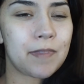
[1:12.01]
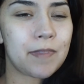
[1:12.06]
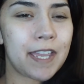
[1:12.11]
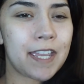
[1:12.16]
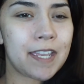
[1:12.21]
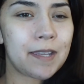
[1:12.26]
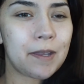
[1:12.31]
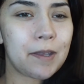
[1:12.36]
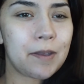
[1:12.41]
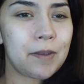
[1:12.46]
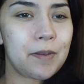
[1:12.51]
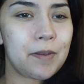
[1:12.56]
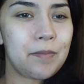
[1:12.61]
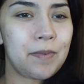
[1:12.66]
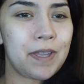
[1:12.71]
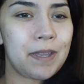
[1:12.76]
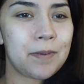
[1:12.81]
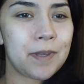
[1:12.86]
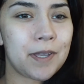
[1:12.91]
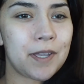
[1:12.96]
like
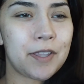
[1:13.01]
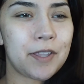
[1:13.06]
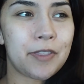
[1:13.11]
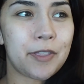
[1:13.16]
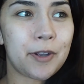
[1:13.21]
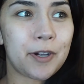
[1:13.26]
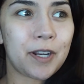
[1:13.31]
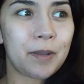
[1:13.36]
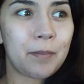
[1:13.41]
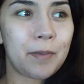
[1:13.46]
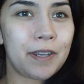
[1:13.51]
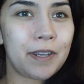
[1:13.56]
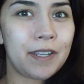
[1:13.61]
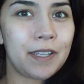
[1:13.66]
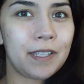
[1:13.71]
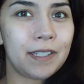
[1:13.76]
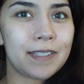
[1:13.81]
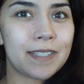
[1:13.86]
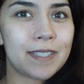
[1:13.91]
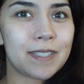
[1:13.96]
maybe in 30
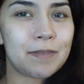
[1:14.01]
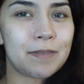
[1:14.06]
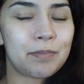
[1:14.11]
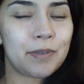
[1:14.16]
minutes.